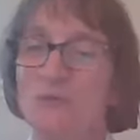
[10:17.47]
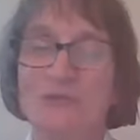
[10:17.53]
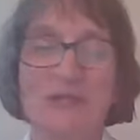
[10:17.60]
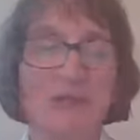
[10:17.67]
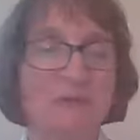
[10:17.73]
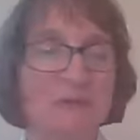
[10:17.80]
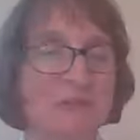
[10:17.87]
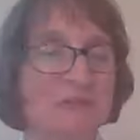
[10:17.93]
Who
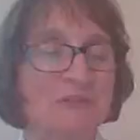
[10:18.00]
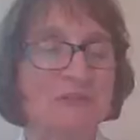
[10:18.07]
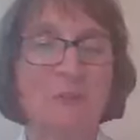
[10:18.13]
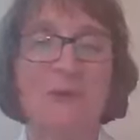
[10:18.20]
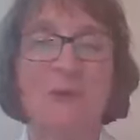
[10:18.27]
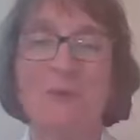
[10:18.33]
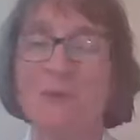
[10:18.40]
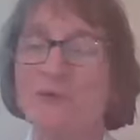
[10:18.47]

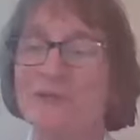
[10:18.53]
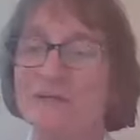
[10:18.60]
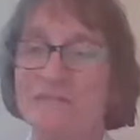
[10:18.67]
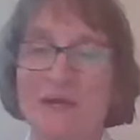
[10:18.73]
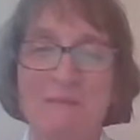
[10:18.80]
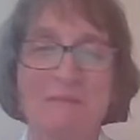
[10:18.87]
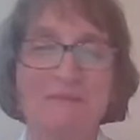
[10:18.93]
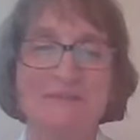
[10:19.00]
knows what would
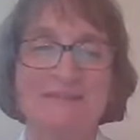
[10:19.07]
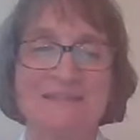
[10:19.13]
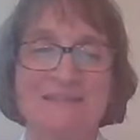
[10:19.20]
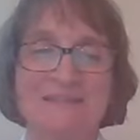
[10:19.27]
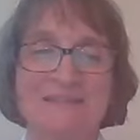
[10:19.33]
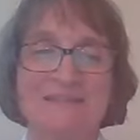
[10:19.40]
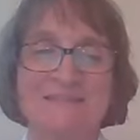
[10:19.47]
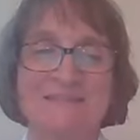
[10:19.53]
have happened?
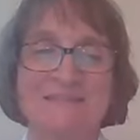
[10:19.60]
